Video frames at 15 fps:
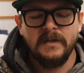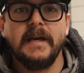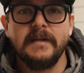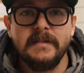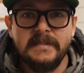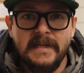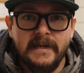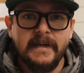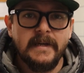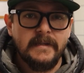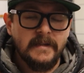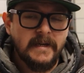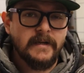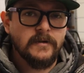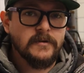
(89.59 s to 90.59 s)
And a decade
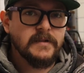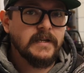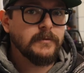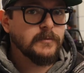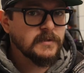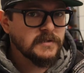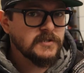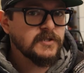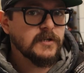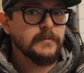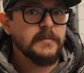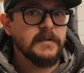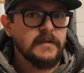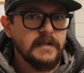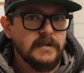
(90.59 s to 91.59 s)
later, they were
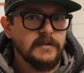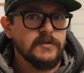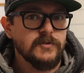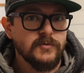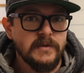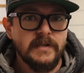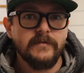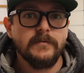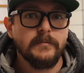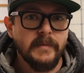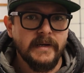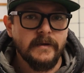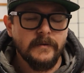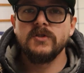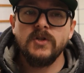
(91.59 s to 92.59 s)
determined they could do it even better.